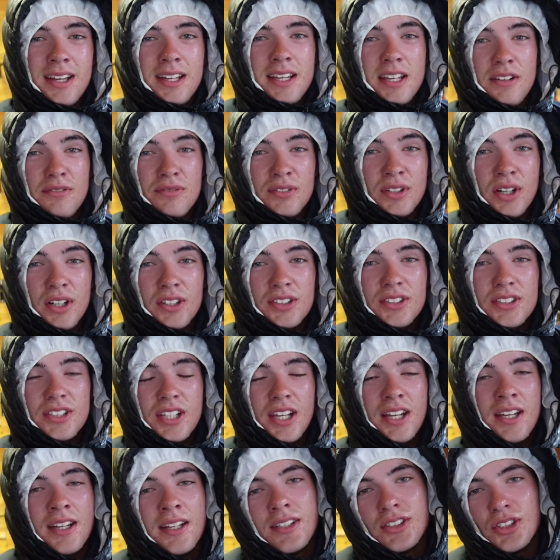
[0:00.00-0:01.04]
If not,
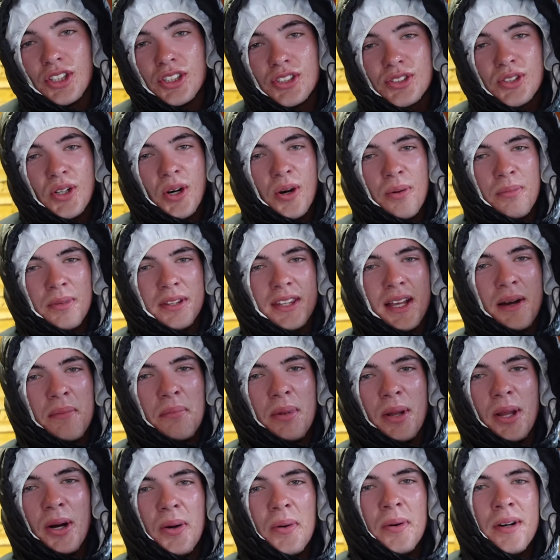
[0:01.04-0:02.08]
just comment down
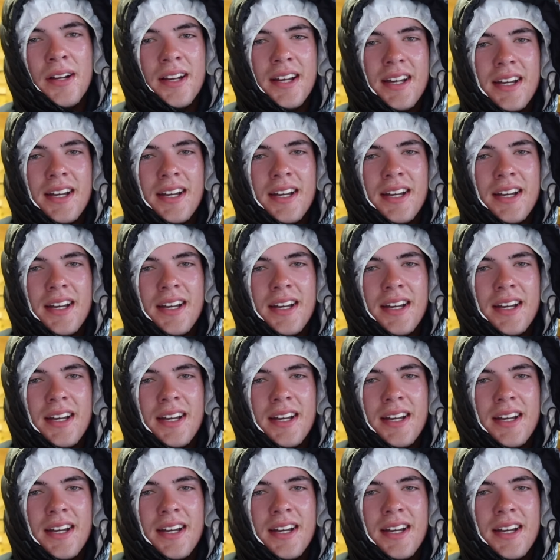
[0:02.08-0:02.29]
below.